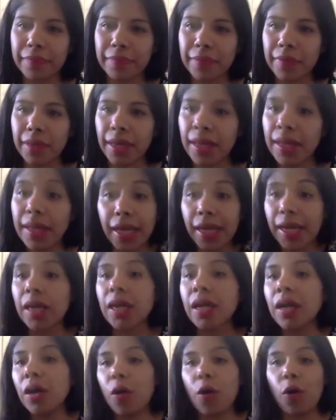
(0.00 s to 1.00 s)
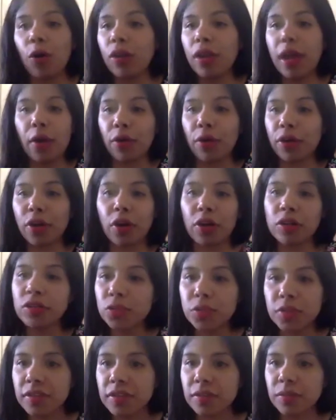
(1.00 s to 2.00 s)
yeah, like all our
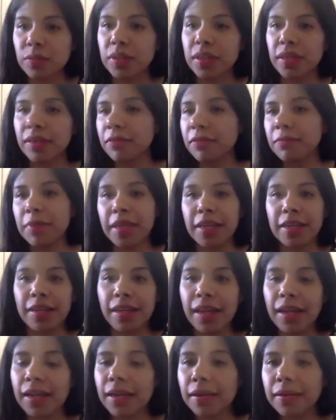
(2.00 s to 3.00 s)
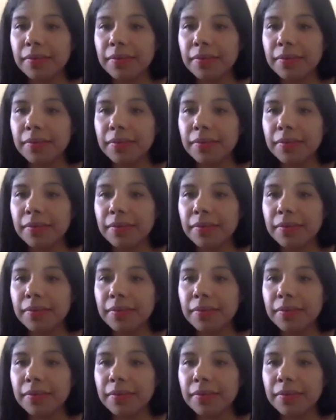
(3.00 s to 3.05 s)
countries, we've been like